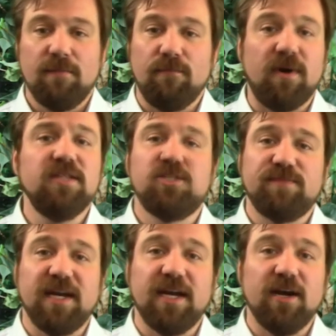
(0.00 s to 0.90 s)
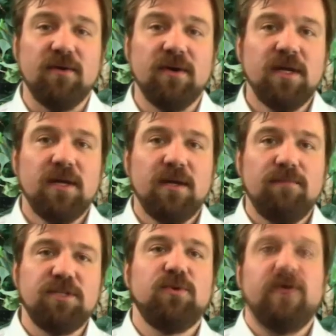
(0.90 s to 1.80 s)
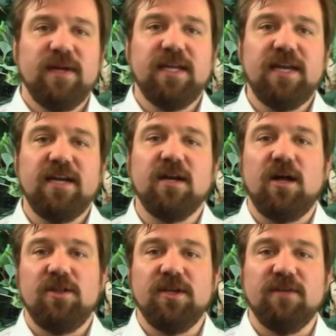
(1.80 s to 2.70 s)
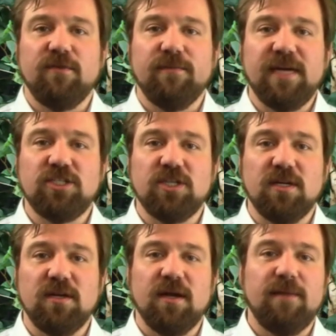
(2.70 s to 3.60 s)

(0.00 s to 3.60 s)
months by now. But do we really need all the information